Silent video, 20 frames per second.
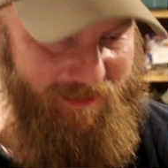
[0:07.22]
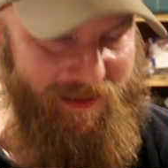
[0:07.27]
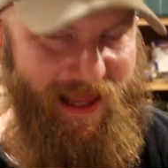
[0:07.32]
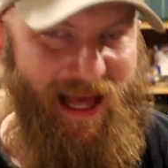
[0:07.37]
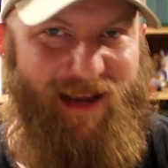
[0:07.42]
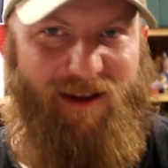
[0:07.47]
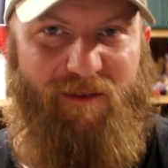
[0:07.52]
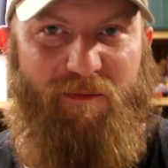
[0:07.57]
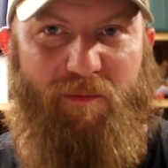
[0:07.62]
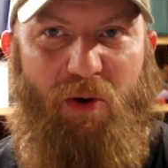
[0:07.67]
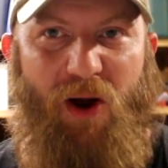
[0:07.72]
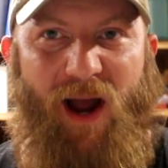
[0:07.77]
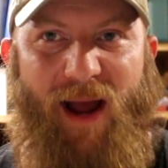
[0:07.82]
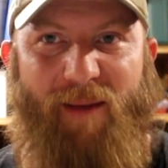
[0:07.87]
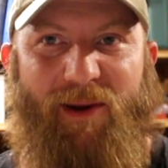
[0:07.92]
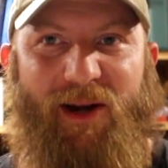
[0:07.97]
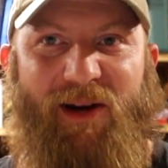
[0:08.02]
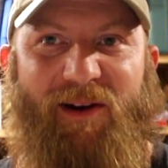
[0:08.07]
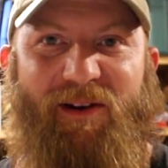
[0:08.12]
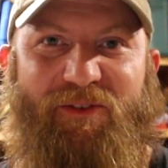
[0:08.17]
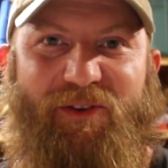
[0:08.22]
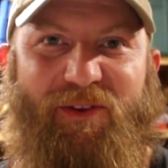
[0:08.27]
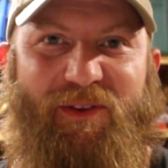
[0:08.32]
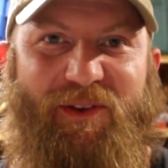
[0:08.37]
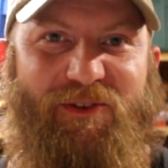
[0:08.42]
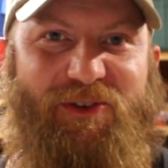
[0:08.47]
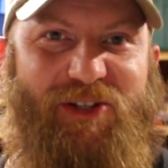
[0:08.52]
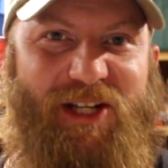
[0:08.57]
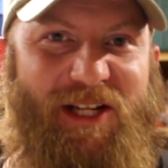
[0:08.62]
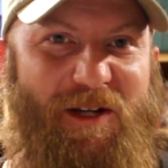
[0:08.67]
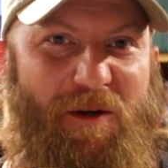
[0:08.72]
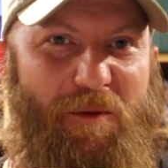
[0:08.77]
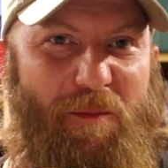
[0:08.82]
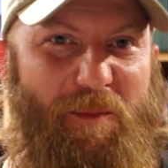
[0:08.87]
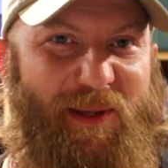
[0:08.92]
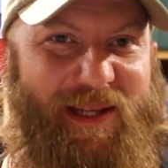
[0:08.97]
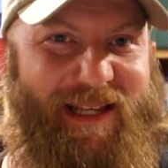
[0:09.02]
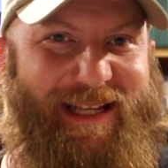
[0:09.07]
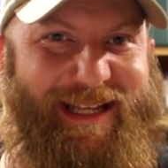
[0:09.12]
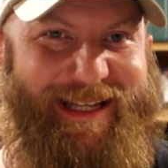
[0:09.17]
the lack of primaries in the
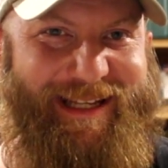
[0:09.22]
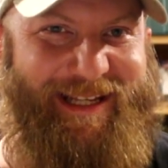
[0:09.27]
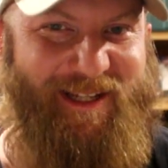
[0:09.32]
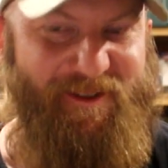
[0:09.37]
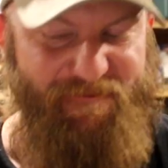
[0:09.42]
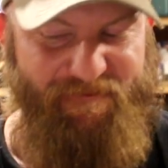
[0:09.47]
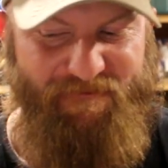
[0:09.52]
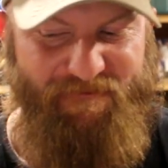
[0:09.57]
GOP.